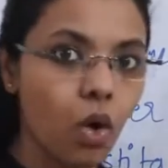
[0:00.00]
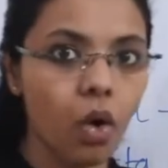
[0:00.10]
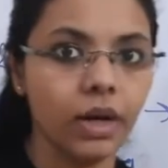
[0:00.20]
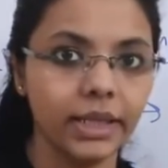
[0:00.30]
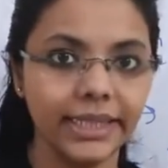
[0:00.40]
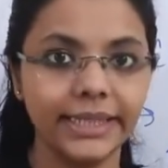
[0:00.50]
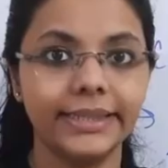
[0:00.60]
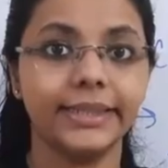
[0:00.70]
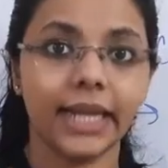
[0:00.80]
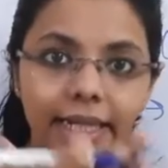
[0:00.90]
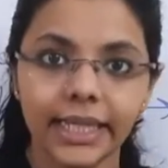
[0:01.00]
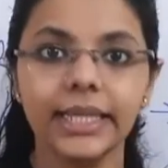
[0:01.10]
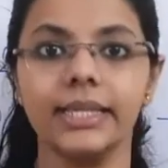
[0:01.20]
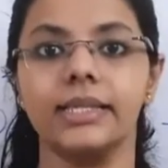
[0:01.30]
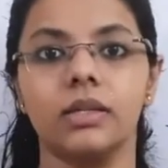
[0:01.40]
on the
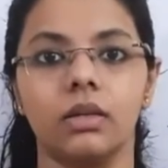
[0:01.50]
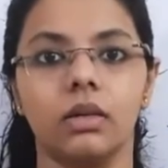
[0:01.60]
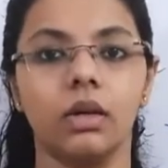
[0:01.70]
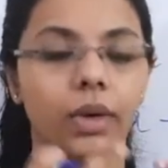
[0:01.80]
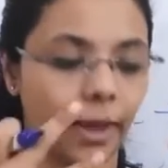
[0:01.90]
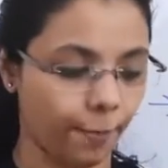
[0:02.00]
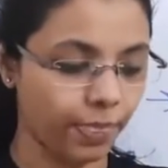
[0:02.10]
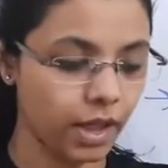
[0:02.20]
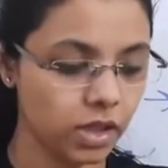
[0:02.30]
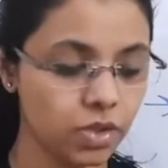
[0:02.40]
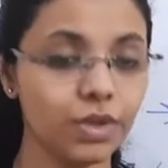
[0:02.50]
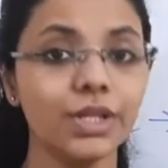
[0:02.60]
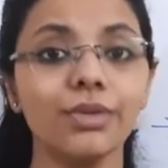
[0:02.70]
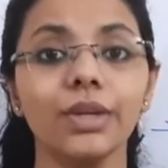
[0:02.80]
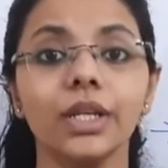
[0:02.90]
studies. Okay,
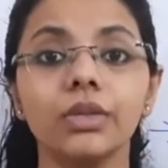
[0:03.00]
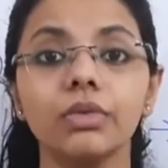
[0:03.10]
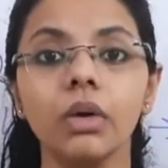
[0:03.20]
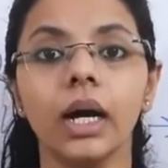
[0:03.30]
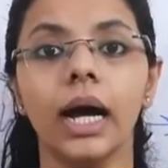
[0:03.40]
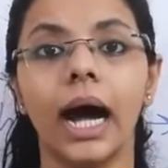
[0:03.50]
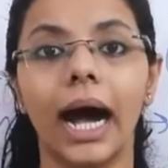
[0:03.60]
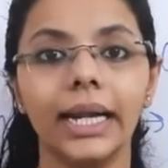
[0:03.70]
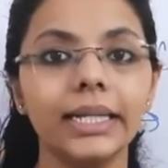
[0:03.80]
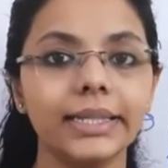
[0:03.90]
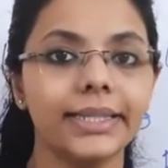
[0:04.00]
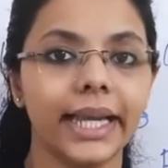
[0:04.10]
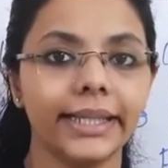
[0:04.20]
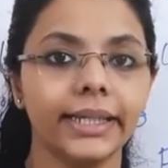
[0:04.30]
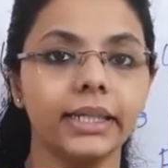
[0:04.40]
students, you need to
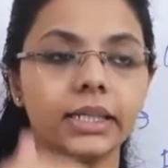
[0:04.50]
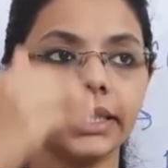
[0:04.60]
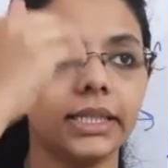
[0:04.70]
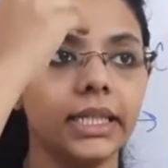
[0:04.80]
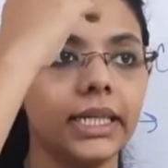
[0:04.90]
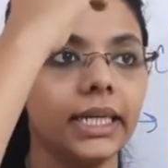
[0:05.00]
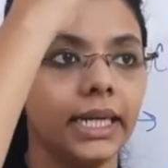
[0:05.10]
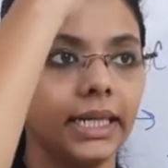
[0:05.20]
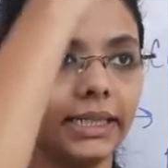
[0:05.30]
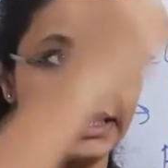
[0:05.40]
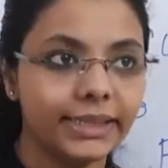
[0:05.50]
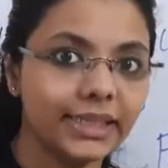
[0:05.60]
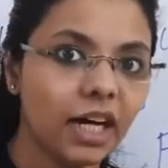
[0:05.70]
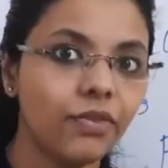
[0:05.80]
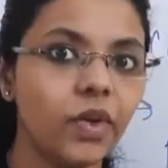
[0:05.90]
understand the
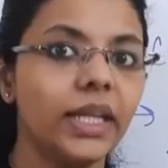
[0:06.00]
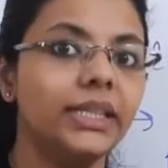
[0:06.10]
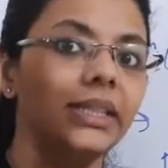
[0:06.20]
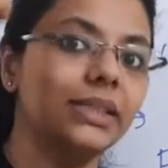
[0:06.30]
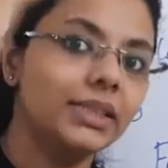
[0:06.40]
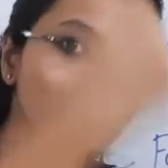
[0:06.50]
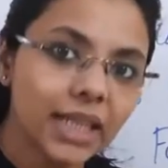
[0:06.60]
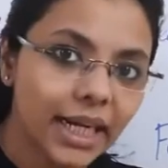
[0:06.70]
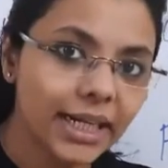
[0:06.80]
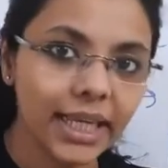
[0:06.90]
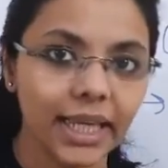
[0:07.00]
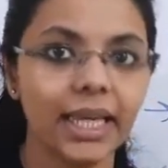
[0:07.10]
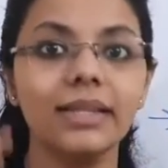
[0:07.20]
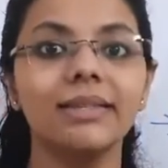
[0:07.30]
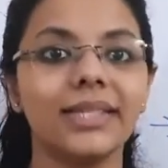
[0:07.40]
discovery, the study
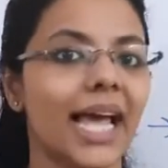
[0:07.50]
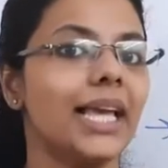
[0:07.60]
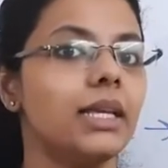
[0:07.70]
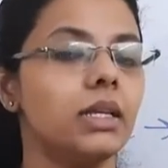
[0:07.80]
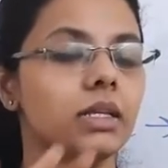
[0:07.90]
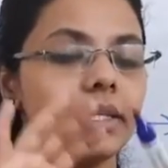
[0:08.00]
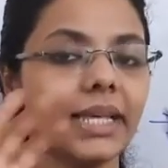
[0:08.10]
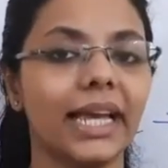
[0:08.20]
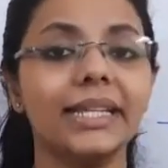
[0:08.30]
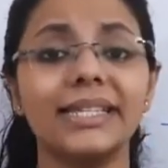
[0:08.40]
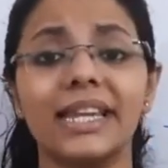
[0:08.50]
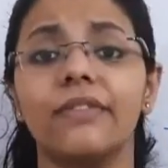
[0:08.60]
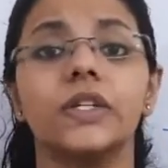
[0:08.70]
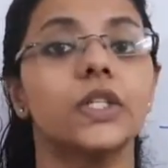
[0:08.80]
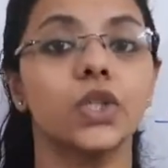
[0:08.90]
in science
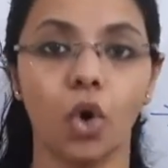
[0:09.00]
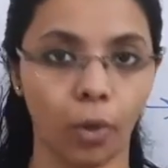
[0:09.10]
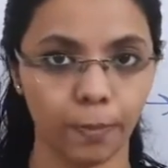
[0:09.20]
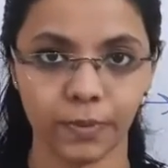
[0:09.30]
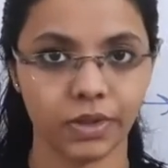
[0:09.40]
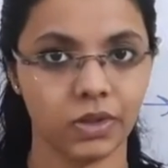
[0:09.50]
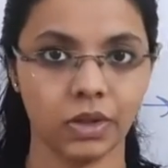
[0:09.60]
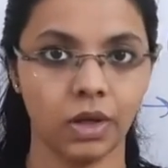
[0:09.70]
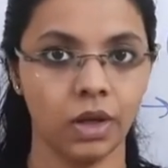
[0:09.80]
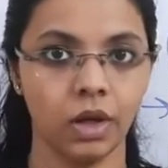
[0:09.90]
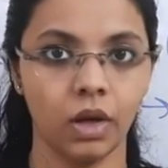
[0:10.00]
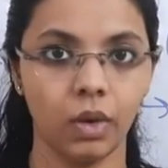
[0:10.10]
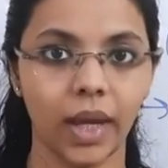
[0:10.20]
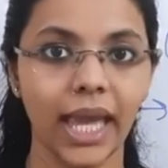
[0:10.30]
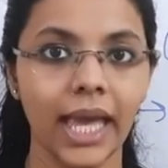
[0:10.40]
never stops.
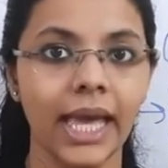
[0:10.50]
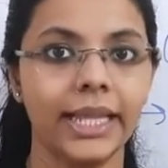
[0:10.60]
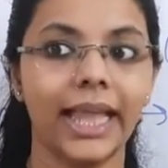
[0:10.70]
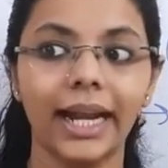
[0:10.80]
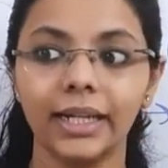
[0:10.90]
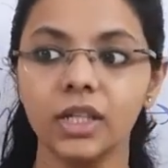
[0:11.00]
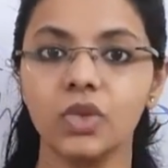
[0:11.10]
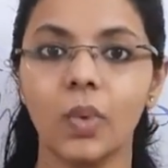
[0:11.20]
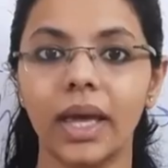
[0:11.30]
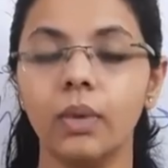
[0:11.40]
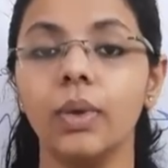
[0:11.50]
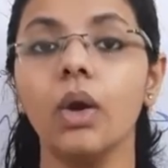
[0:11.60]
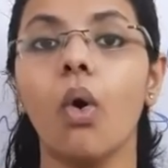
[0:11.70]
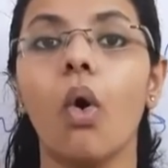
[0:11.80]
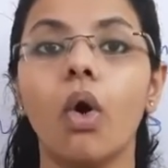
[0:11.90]
Okay, that is why
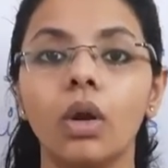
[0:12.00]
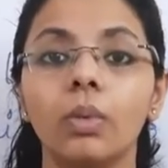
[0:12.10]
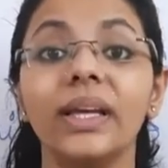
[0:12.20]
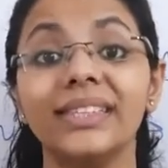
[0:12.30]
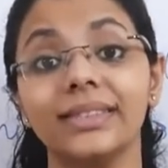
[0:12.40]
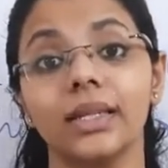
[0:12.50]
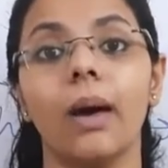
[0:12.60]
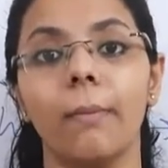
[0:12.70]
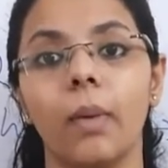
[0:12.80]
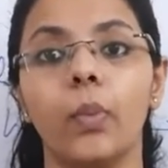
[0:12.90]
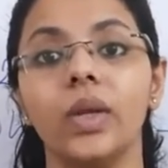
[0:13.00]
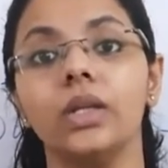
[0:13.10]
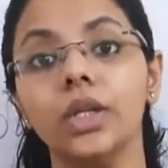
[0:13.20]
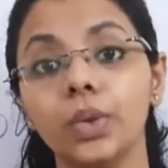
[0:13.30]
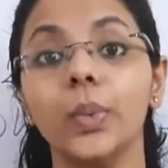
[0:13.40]
we always come up with
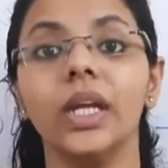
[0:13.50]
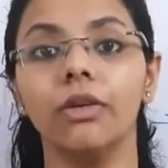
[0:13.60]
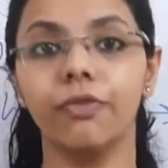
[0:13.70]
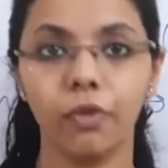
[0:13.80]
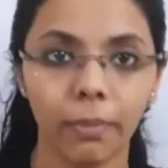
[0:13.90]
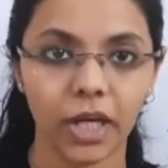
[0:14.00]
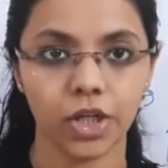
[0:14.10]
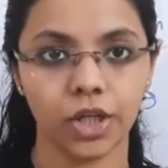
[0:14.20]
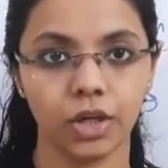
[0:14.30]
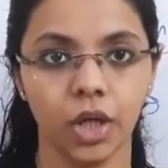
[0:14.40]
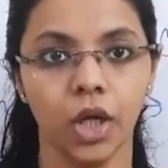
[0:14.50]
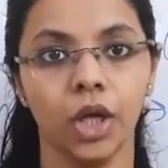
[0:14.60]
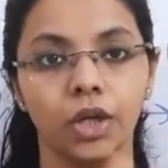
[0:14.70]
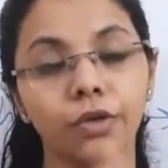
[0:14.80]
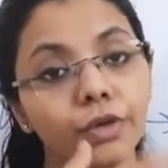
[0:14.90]
new information.
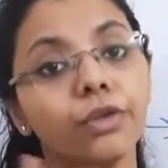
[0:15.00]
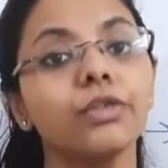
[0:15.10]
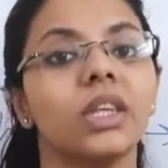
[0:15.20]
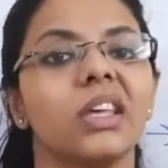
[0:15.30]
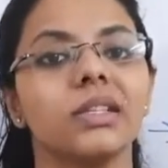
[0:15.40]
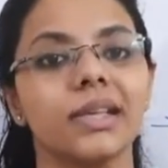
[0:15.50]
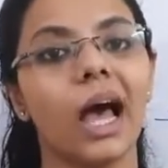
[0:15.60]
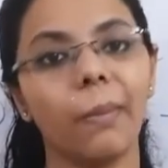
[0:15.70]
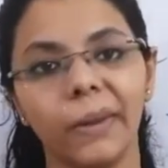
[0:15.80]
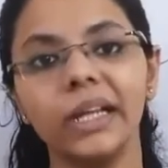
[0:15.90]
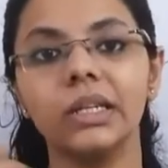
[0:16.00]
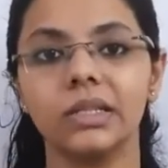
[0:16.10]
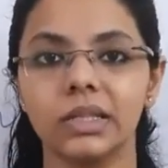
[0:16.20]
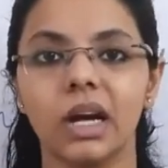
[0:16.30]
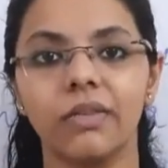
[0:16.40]
New things are being
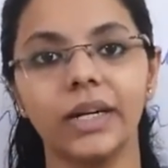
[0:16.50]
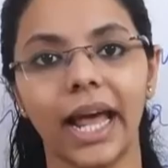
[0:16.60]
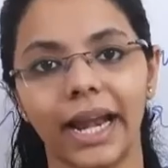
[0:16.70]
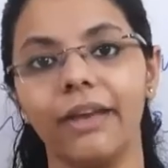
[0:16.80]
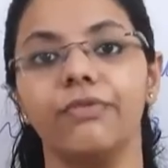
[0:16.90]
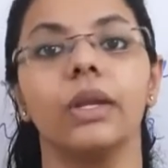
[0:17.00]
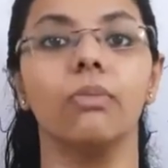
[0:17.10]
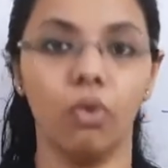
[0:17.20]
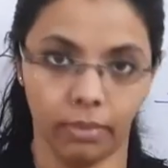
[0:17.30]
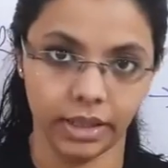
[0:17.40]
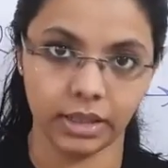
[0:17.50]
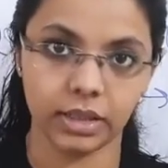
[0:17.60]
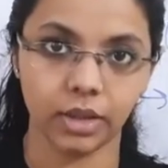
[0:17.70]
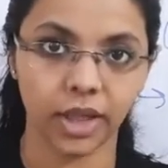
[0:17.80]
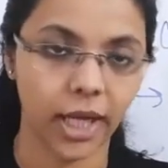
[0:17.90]
discovered at every
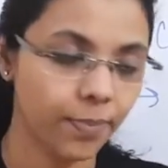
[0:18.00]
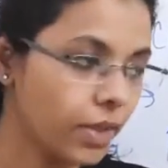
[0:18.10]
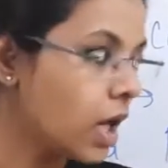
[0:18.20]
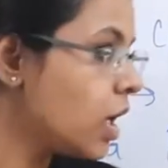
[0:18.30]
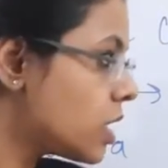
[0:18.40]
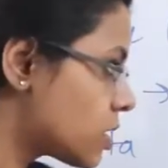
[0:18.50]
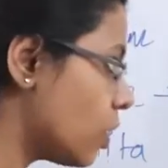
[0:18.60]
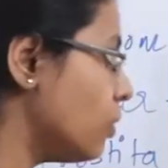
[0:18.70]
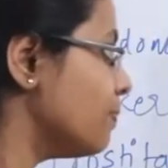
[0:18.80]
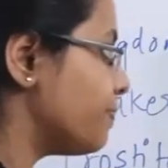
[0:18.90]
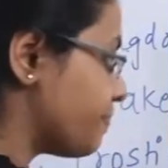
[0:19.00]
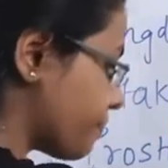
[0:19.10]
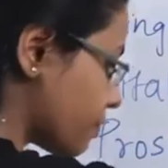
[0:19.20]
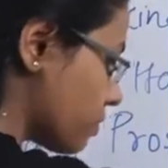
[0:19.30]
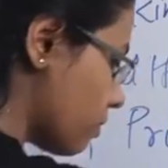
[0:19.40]
moment. Okay, so
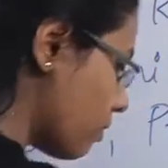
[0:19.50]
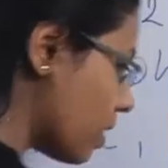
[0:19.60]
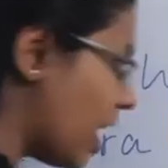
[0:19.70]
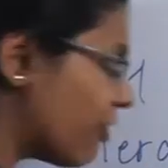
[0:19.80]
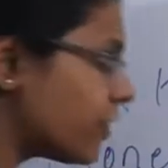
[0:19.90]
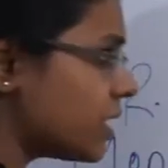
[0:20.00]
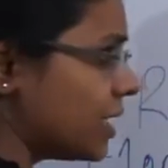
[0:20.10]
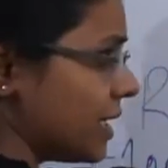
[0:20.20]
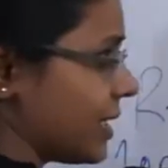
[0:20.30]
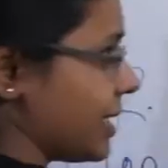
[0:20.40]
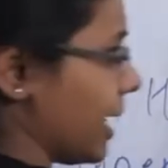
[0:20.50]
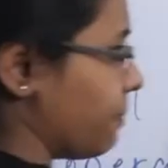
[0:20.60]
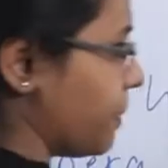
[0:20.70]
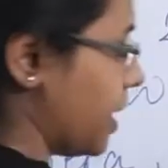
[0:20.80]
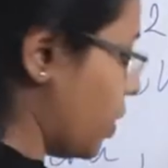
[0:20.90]
after this
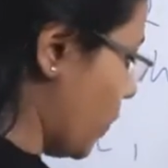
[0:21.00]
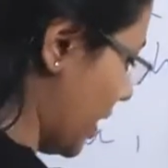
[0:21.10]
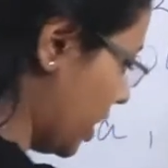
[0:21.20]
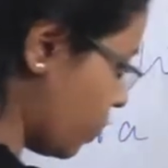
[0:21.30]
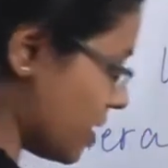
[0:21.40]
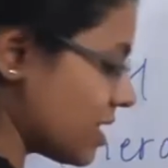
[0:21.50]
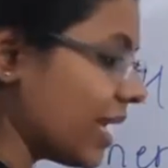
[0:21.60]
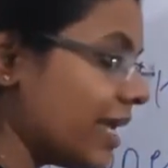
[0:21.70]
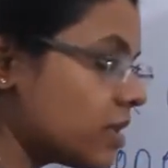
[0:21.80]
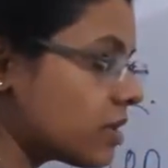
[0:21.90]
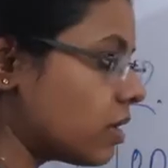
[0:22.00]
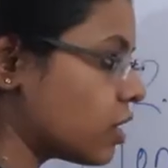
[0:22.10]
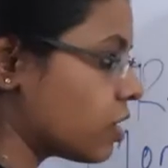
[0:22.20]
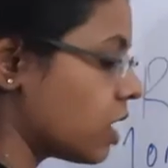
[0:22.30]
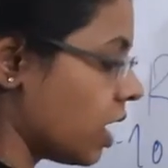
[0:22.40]
time period, when he was in search
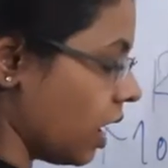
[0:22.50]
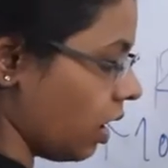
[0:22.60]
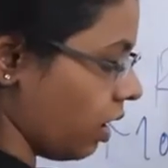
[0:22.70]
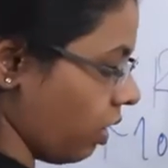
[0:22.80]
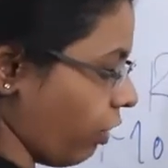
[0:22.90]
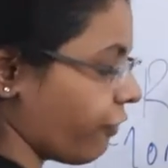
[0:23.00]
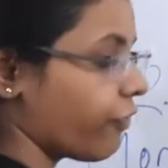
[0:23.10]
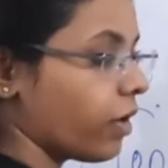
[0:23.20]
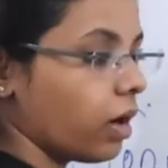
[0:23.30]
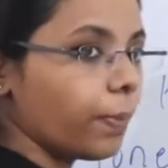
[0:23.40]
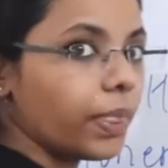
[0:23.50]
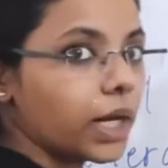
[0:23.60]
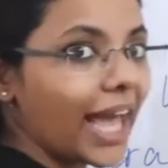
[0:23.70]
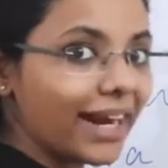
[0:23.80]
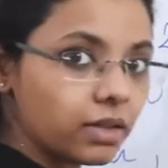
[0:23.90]
of
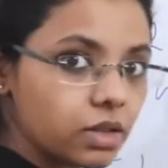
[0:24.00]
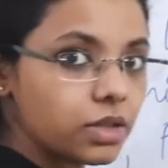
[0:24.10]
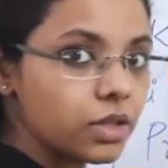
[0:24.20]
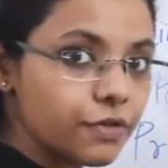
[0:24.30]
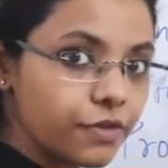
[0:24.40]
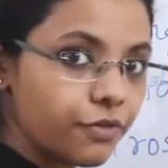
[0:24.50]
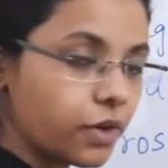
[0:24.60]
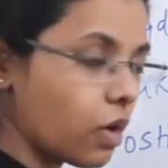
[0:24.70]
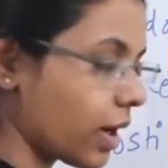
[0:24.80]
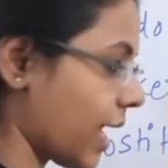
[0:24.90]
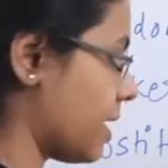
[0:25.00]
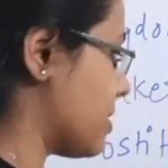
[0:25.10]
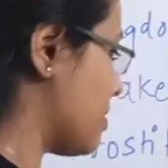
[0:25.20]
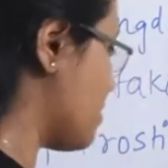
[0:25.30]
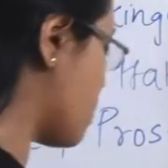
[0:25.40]
characteristics of different organisms,